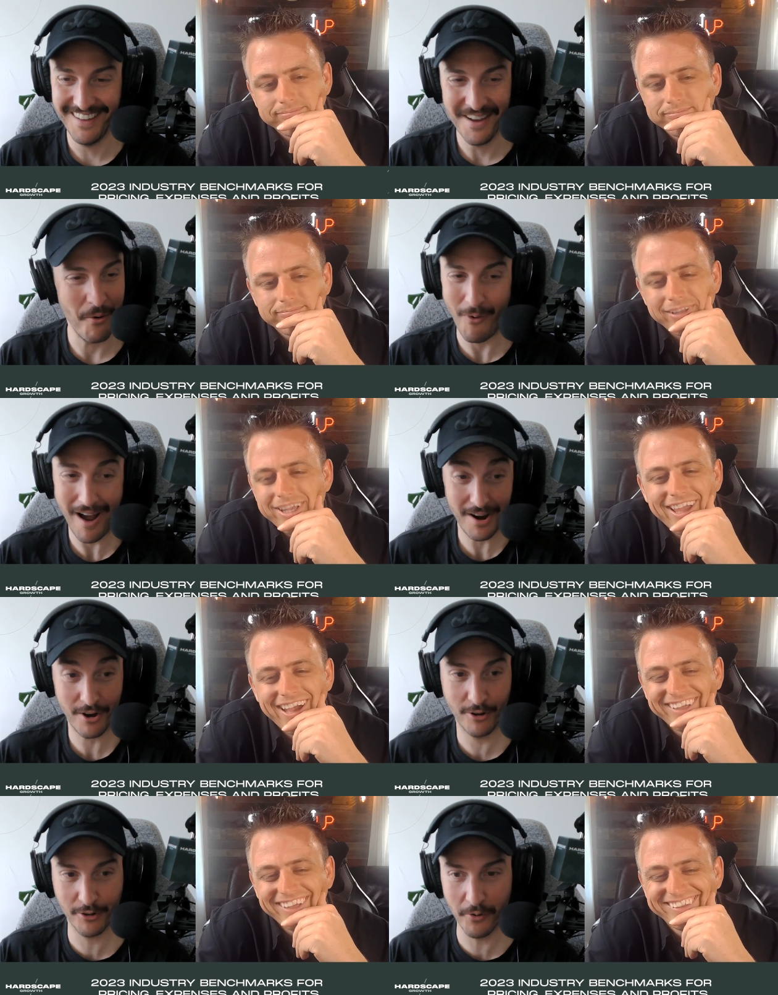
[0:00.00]
Speaker 1: Yeah. Why are you
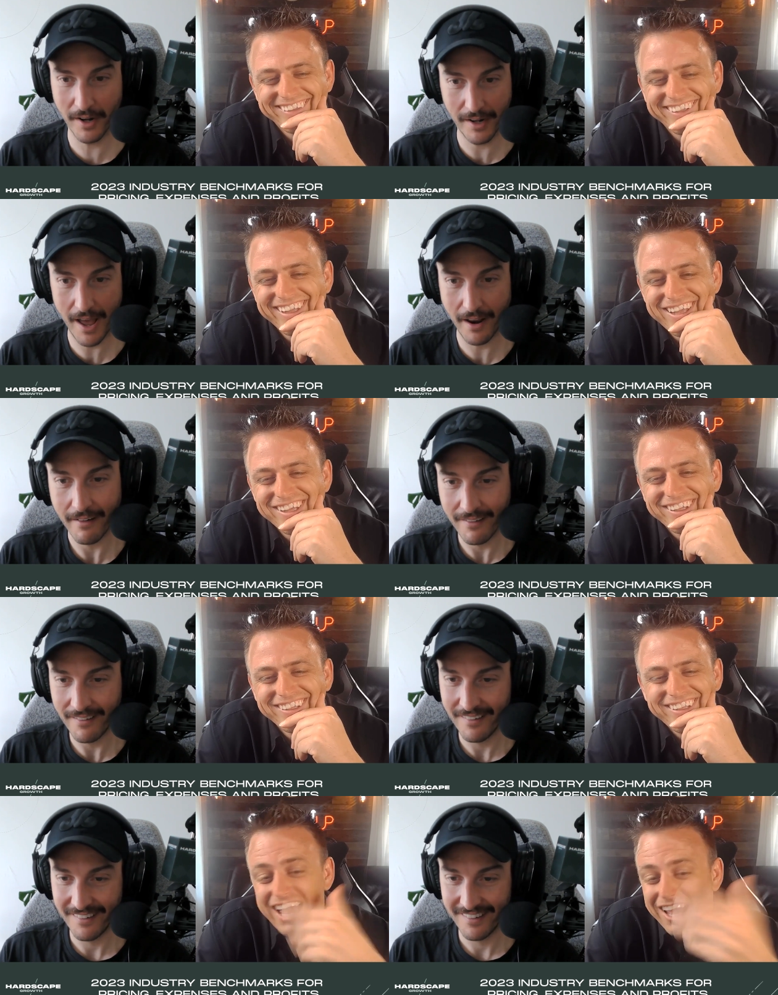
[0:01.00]
doing that? Yeah.
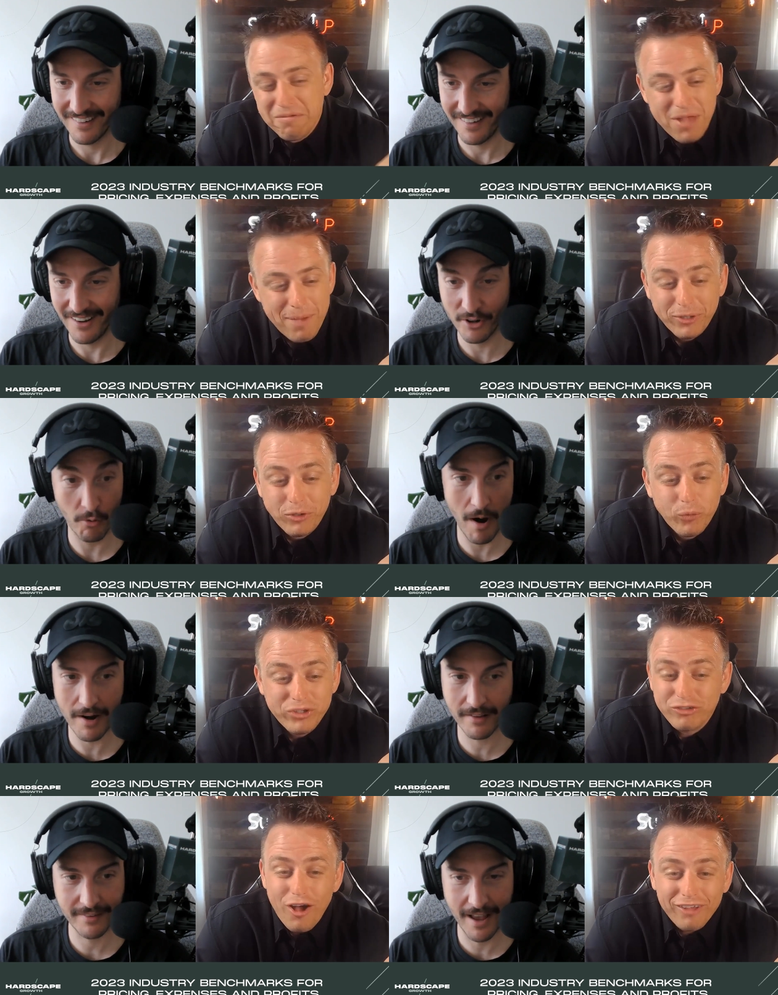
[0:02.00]
Speaker 2: I mean, you know, you're running
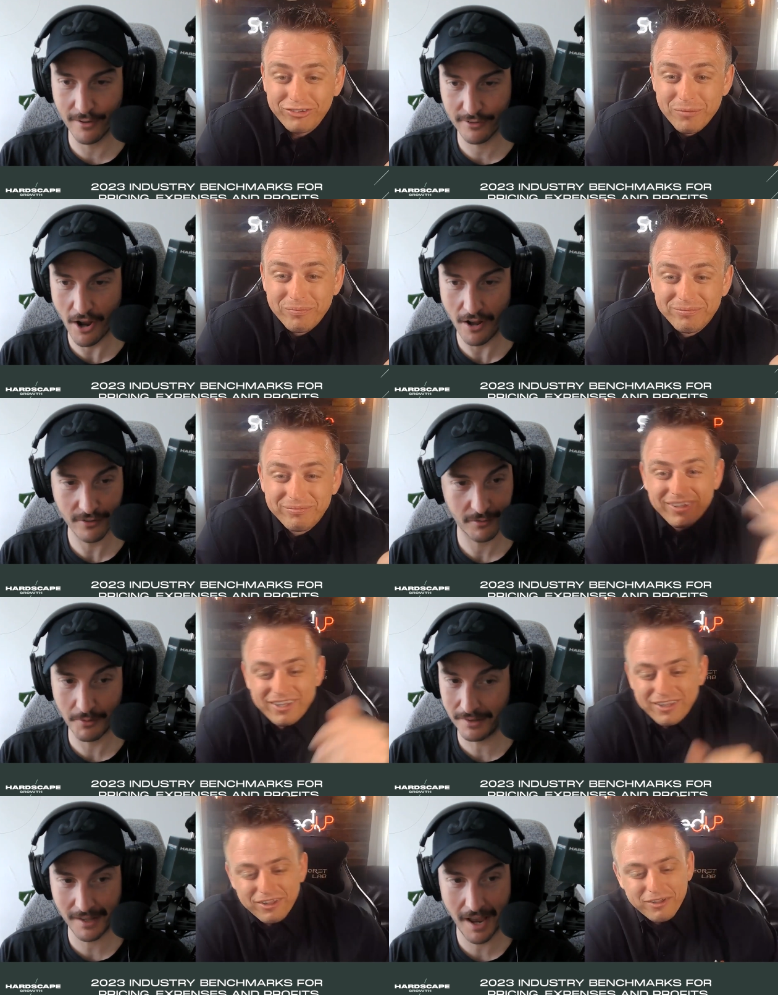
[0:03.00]
awesome. sales
Speaker 1: calls.
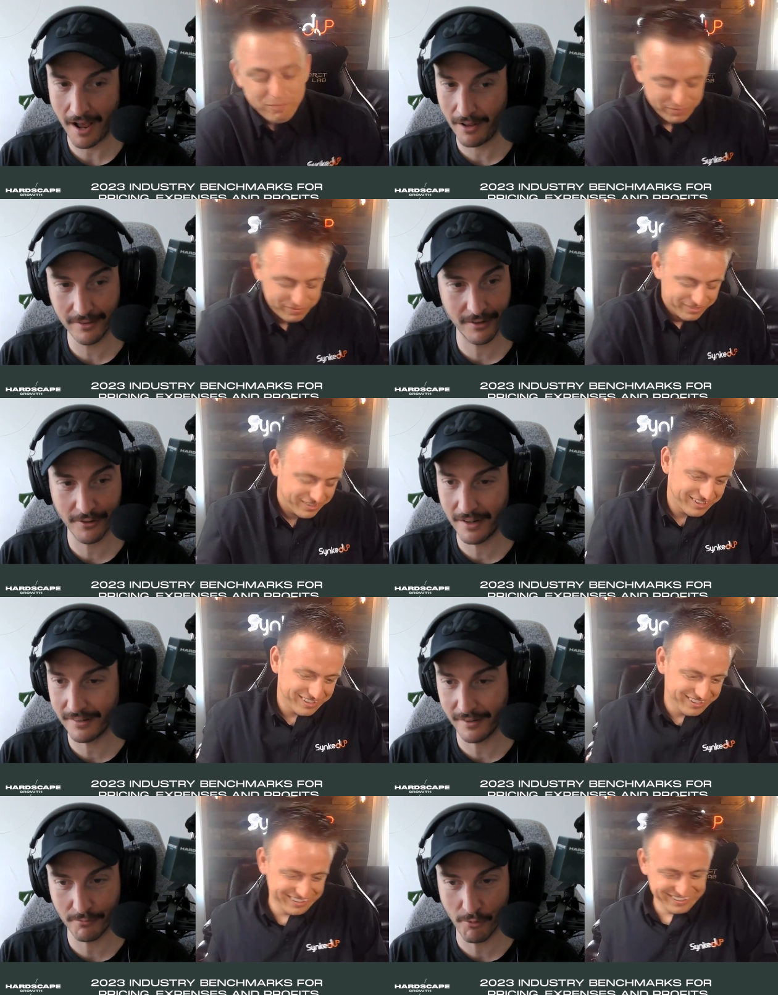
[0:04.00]
What the hell do you need
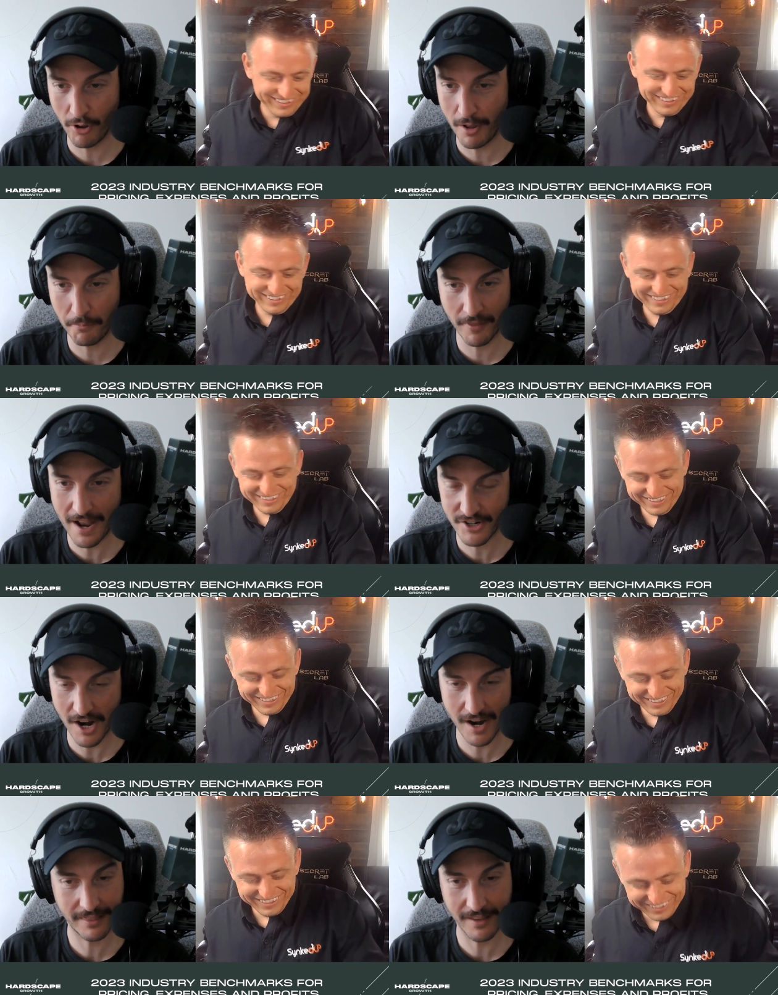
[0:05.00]
to roll up with that
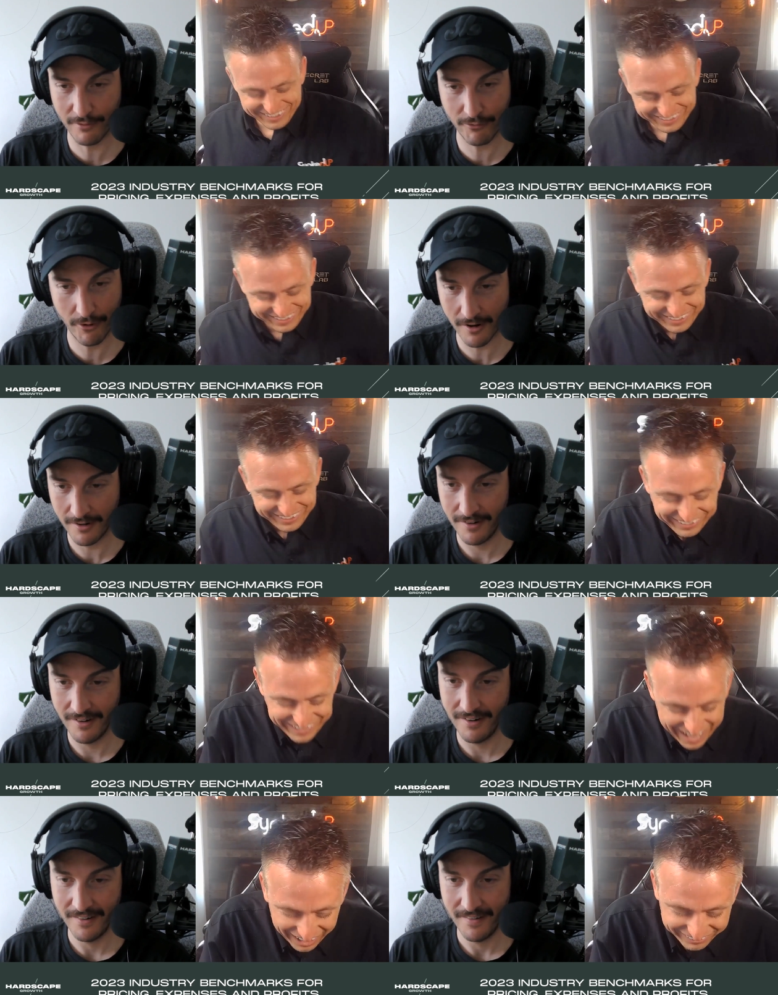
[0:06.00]
giant thing for? Yeah,
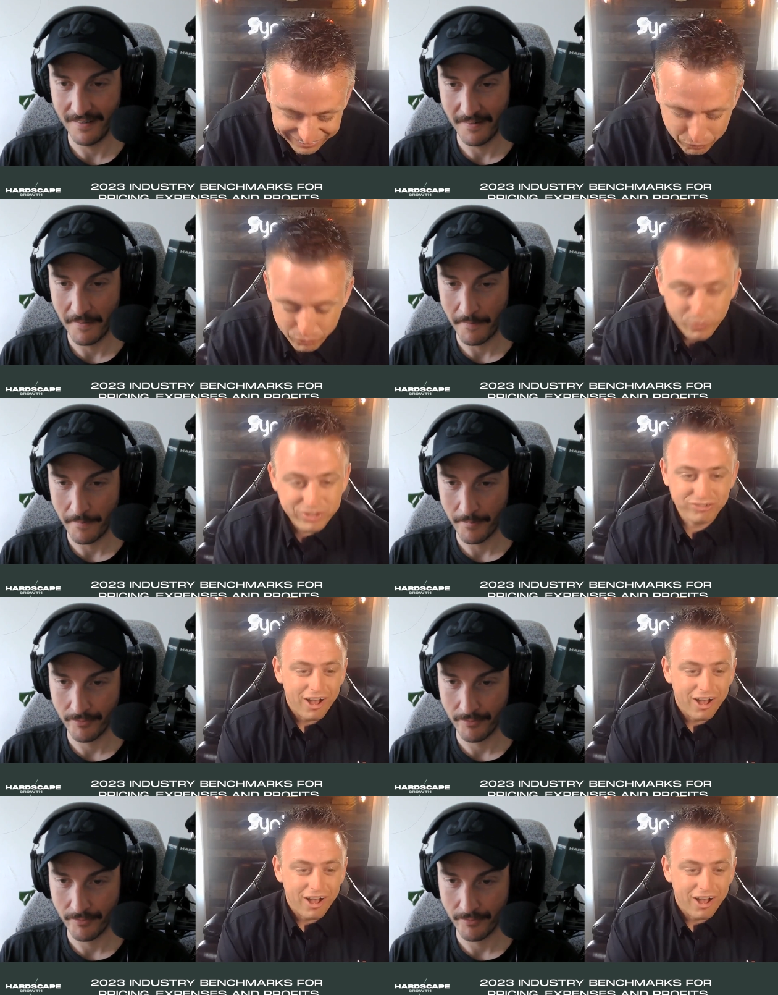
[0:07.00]
Speaker 2: which is awesome.